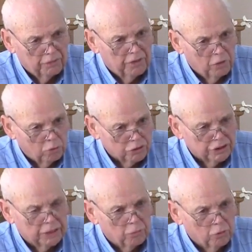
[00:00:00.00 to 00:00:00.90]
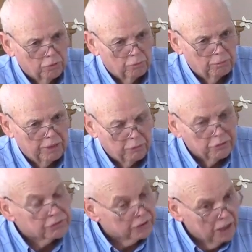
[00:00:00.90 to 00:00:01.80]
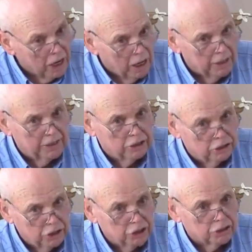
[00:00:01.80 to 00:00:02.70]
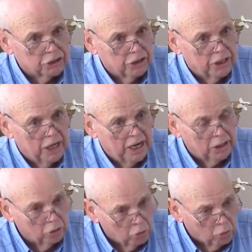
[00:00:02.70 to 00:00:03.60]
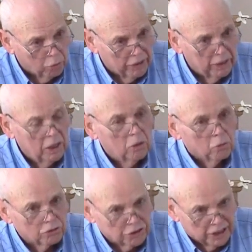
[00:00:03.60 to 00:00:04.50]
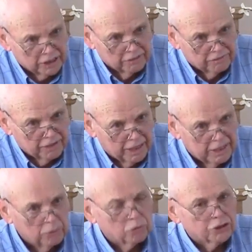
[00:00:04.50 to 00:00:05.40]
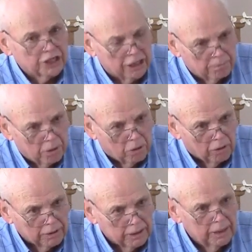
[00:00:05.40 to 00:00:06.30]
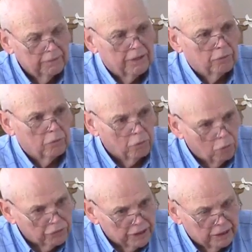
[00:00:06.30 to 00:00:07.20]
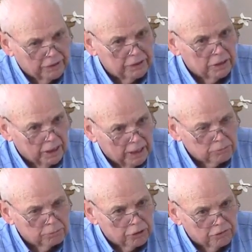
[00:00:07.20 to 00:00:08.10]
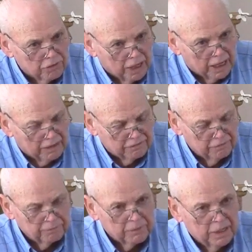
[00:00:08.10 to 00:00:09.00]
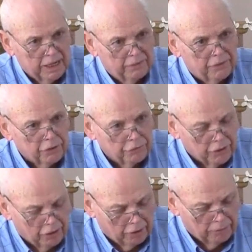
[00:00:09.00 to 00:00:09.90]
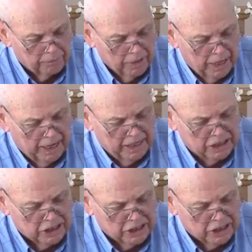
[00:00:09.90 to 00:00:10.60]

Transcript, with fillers: those that would be with God and Jesus in, in glory were sanctified. They were set apart. They were wrote down in the Lamb Book of Life, and they're there. And he